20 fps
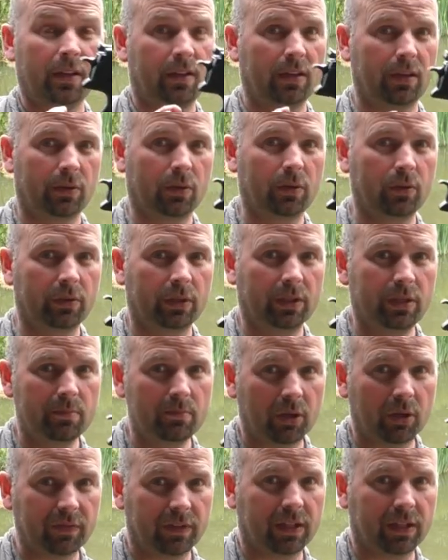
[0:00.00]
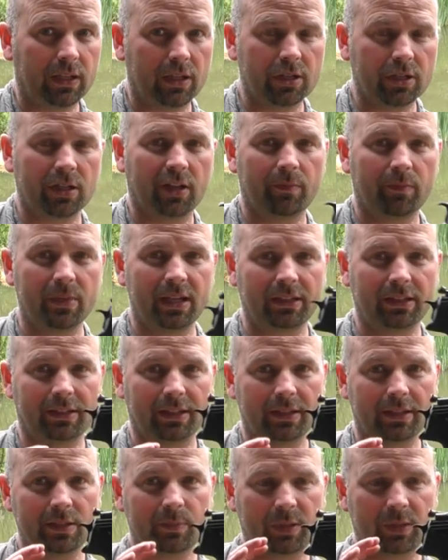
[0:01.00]
Now the only modification I've made to
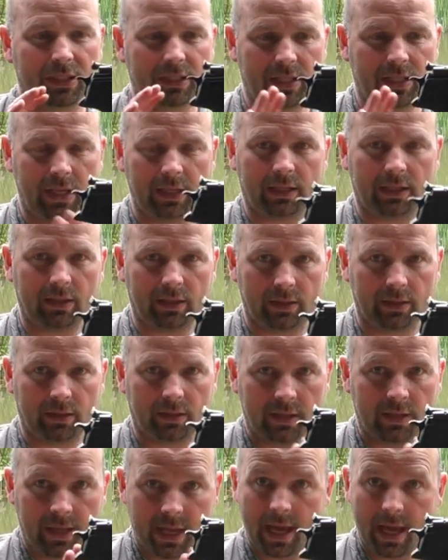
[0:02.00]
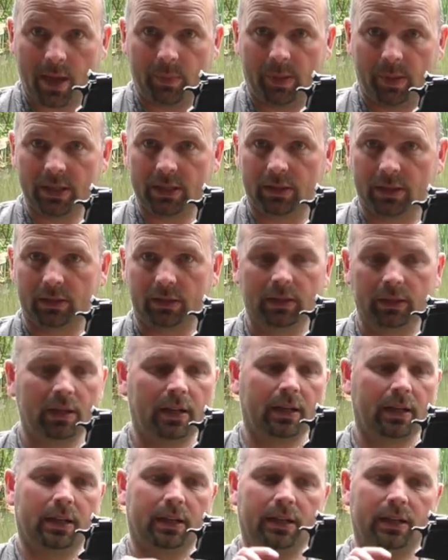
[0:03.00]
this particular air pistol
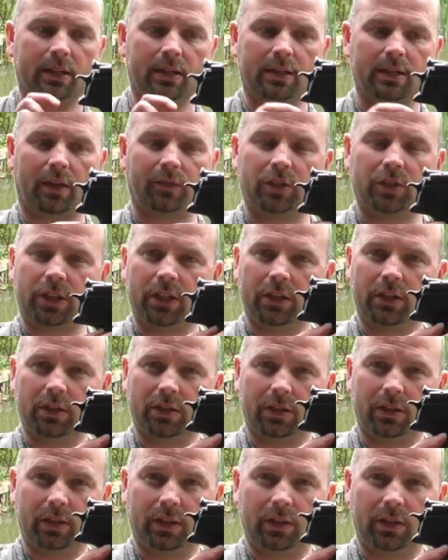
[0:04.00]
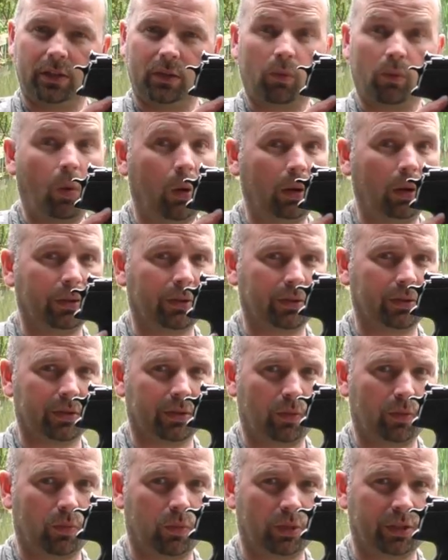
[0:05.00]
is I've changed the walnut
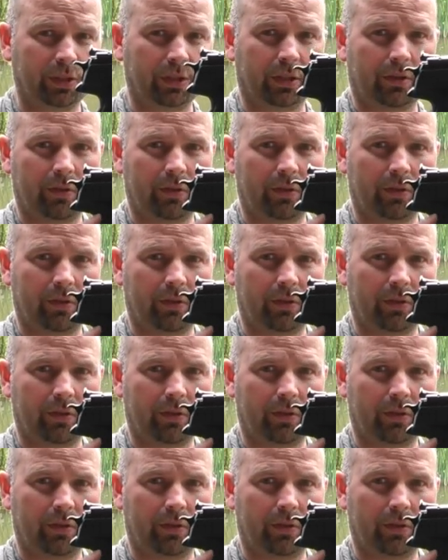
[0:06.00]
wooden